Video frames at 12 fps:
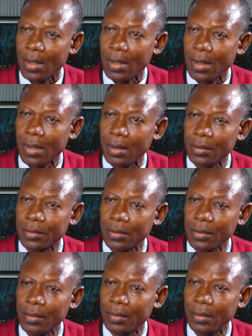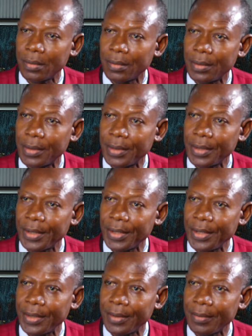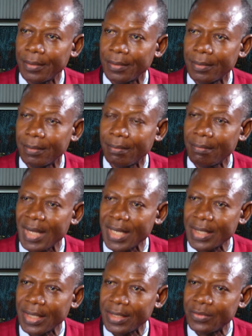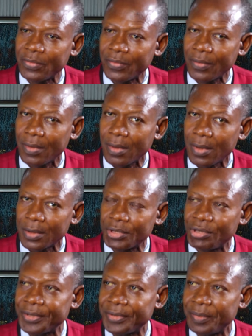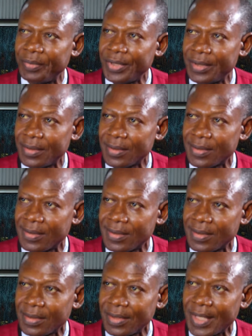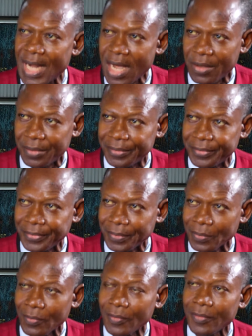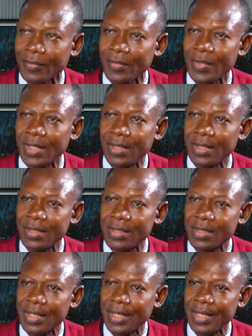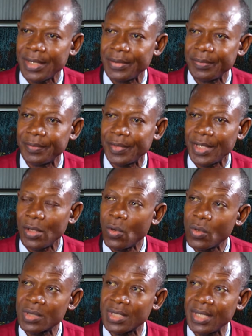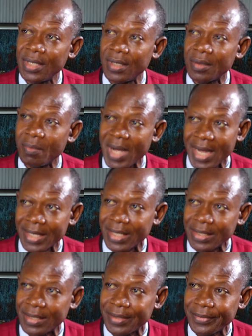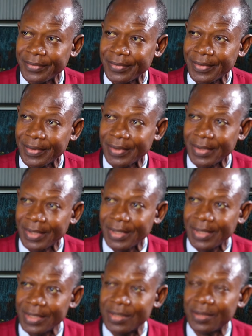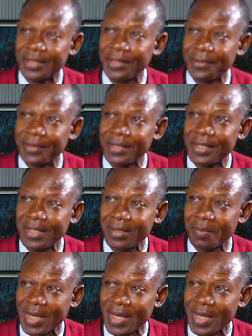Although the market for treasury bills now is a wholesale market, it's not a retail